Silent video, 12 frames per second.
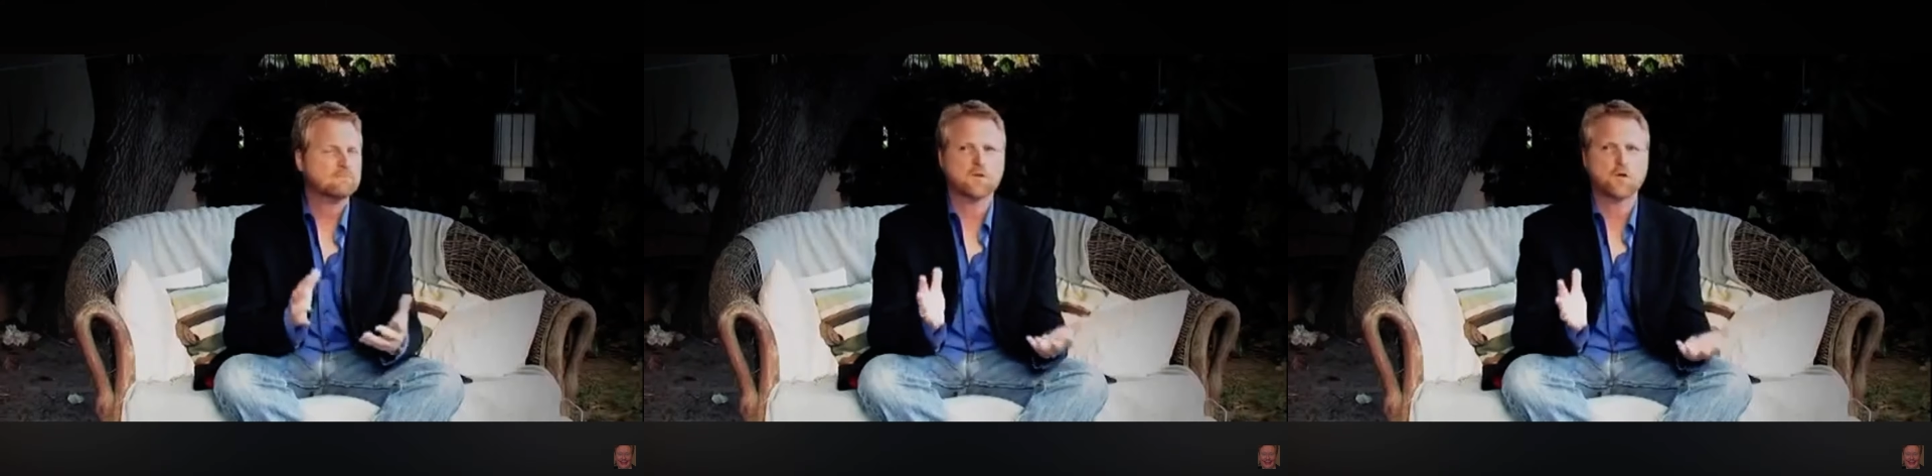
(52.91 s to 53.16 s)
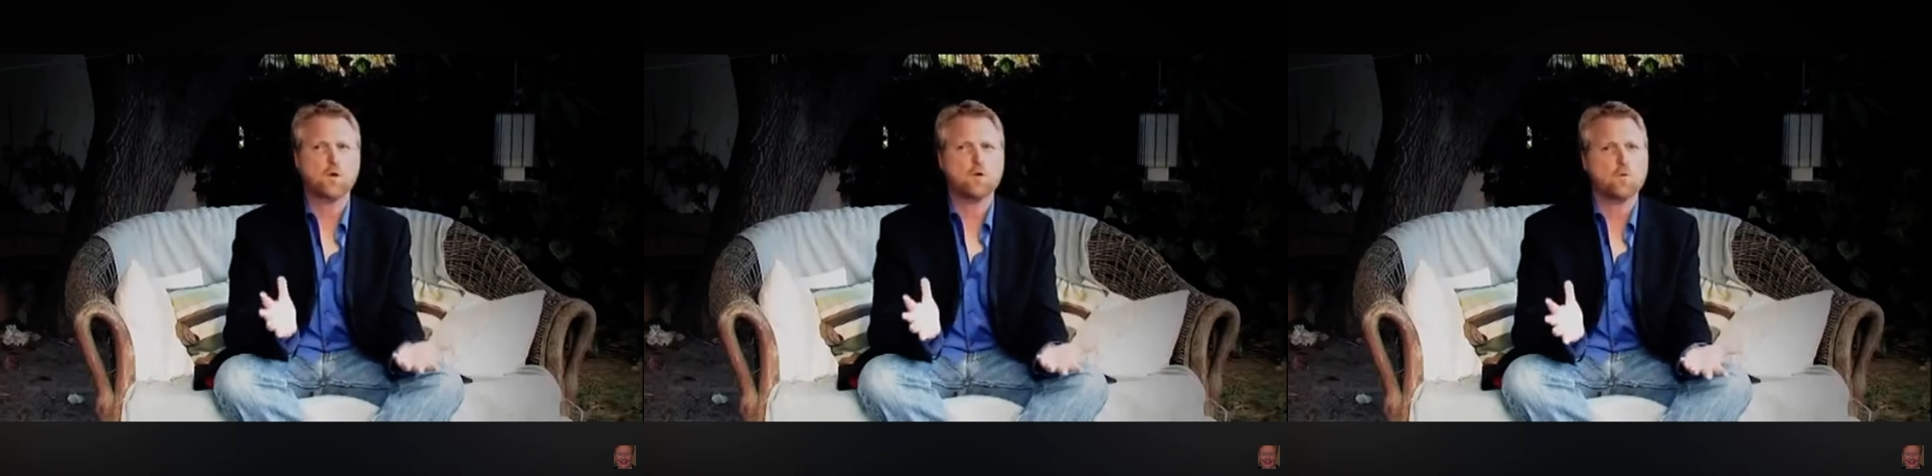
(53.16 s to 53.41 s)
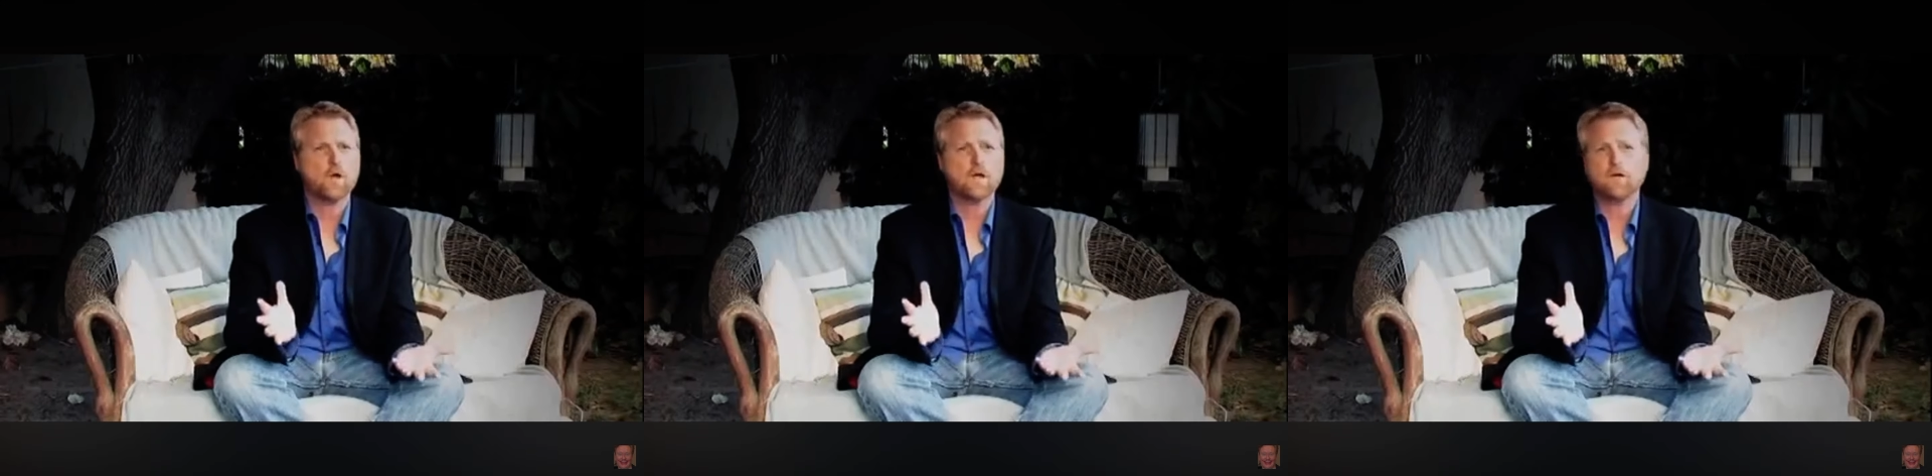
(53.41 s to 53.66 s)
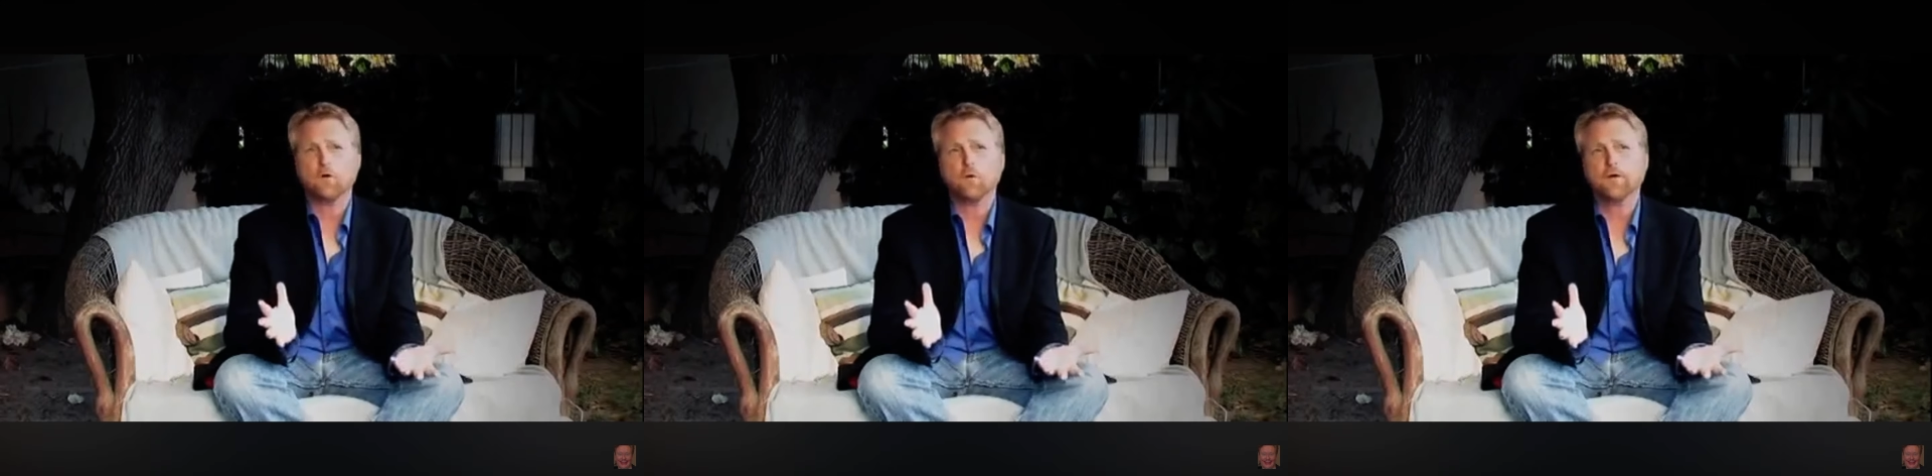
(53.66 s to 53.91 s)
go
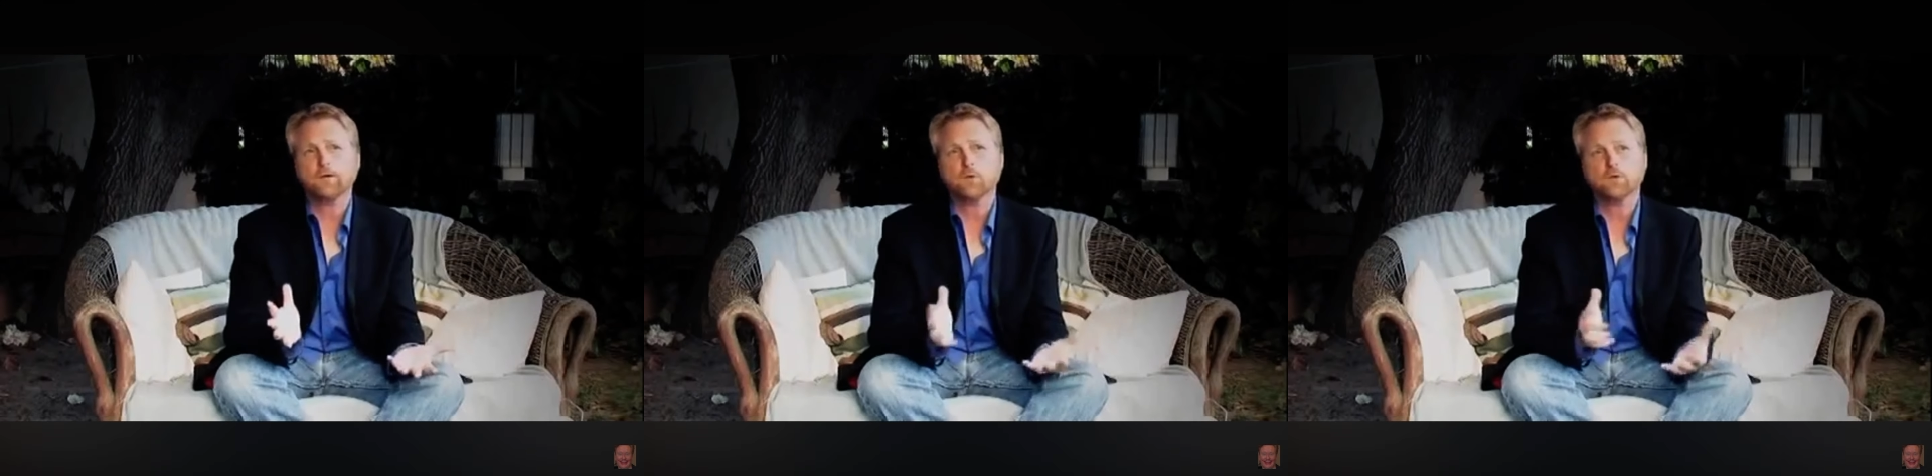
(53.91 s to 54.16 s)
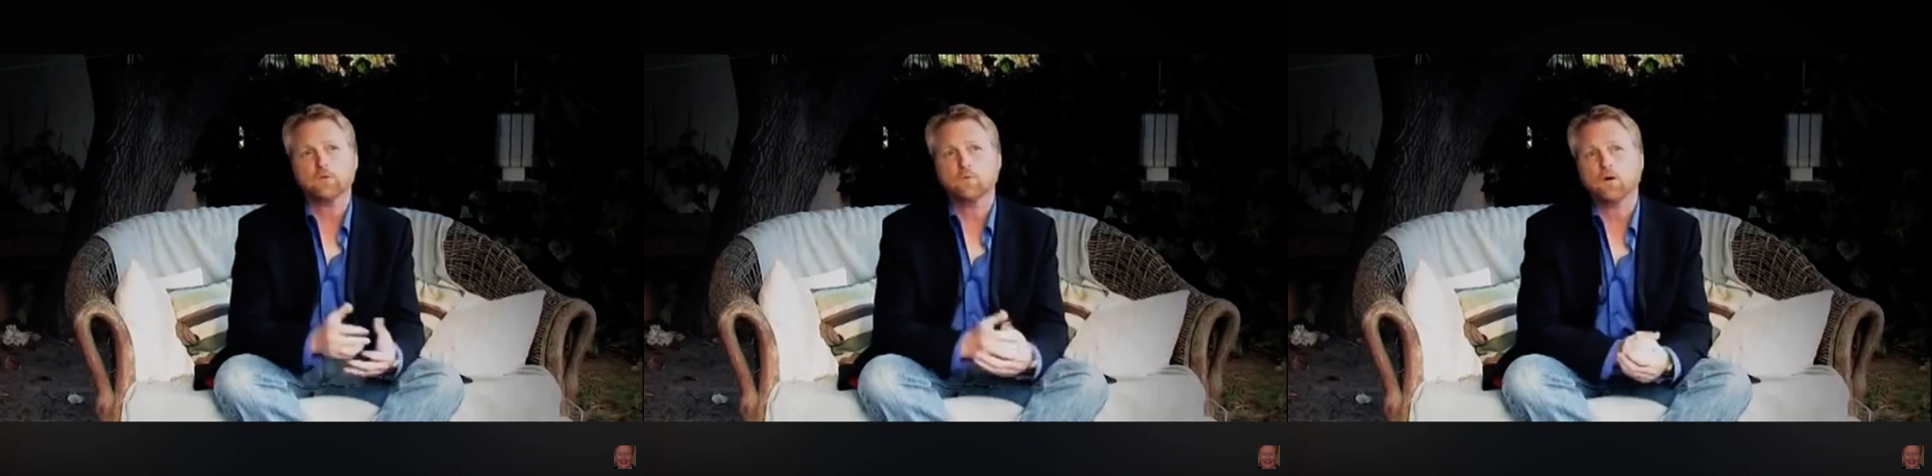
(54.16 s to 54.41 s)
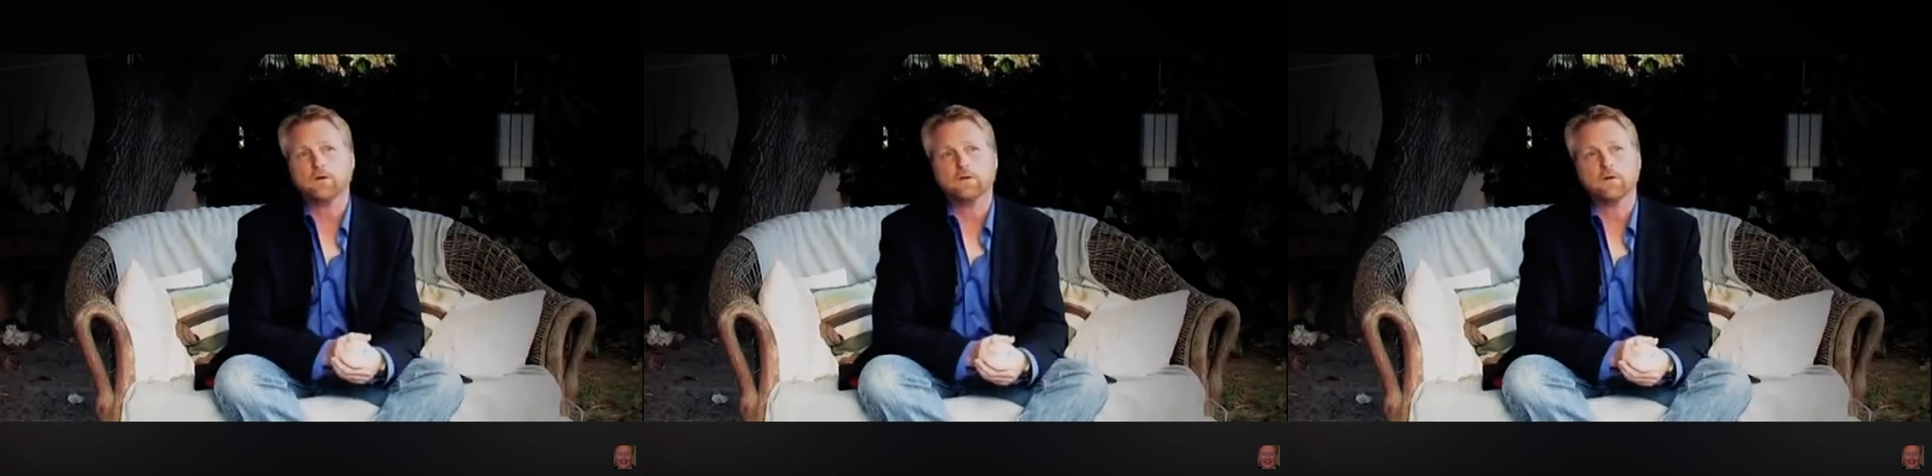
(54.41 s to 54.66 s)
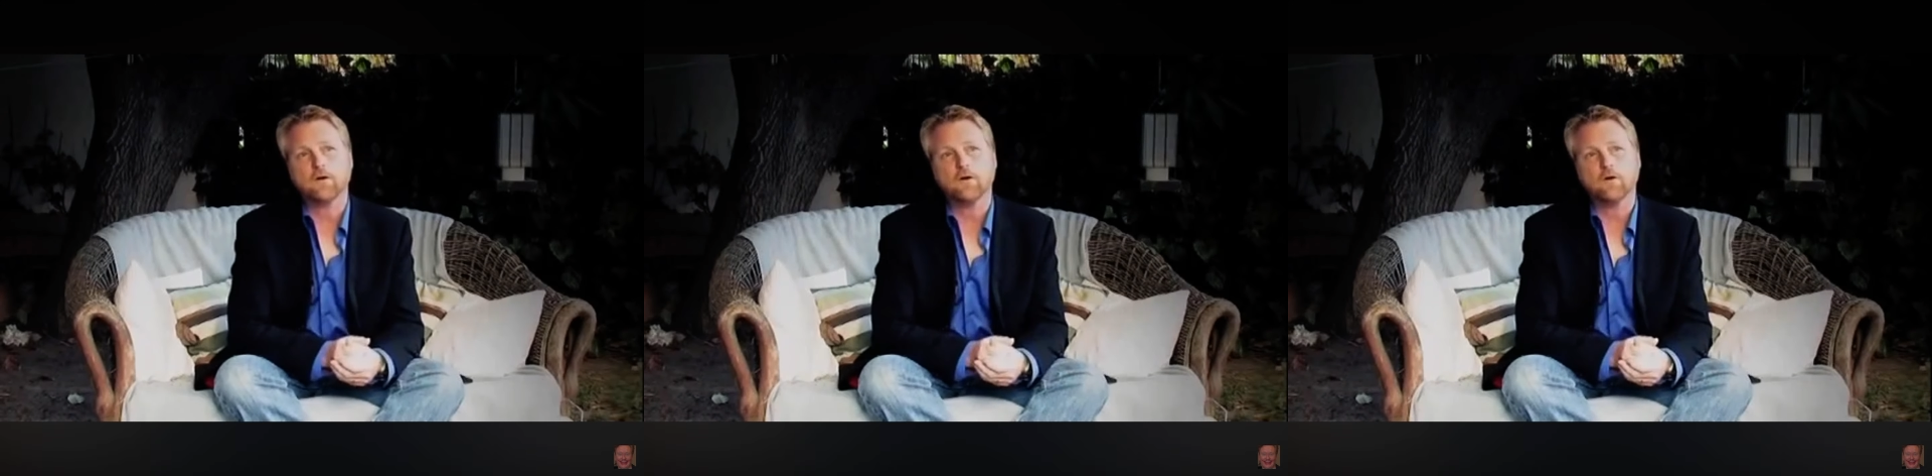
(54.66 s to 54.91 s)
away, go anywhere you want to
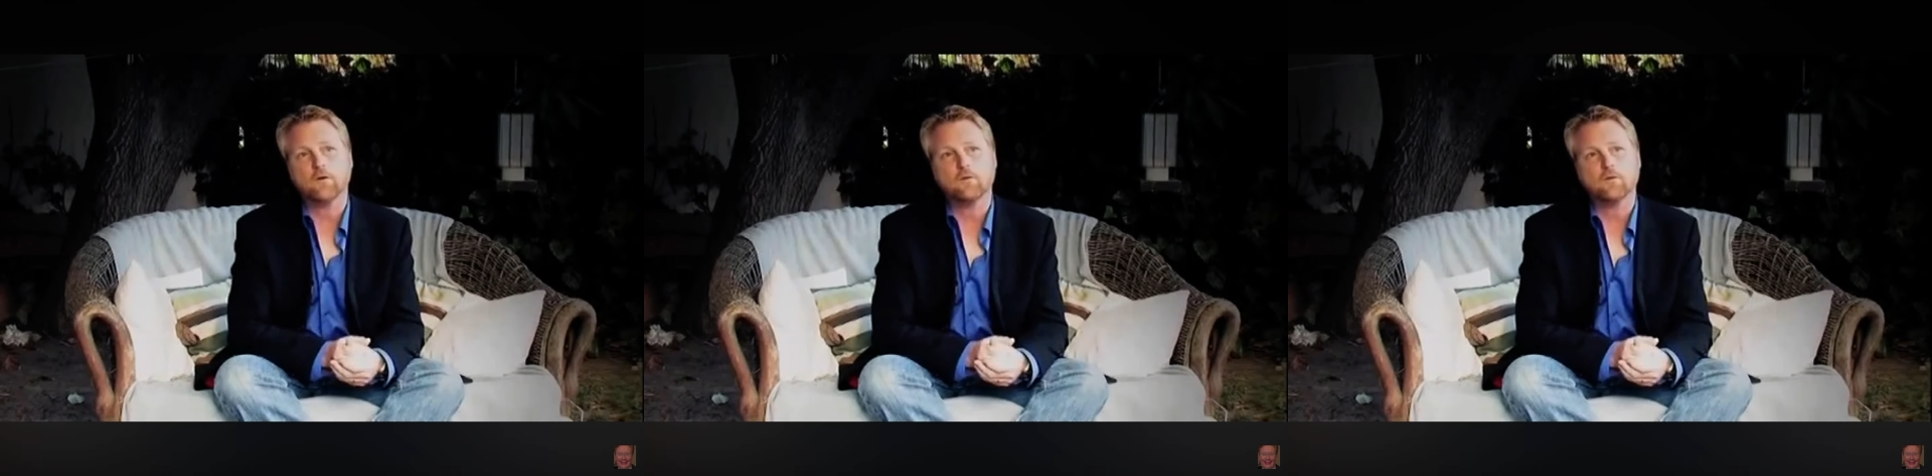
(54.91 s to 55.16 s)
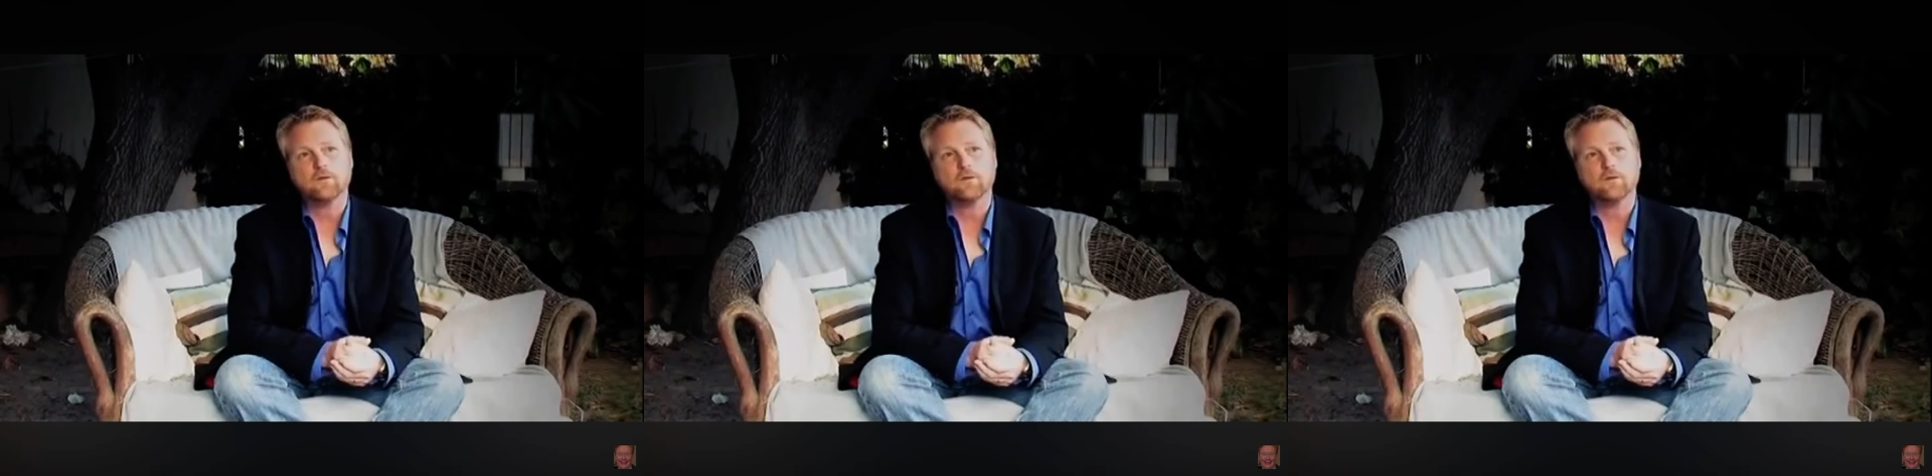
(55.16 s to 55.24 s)
go,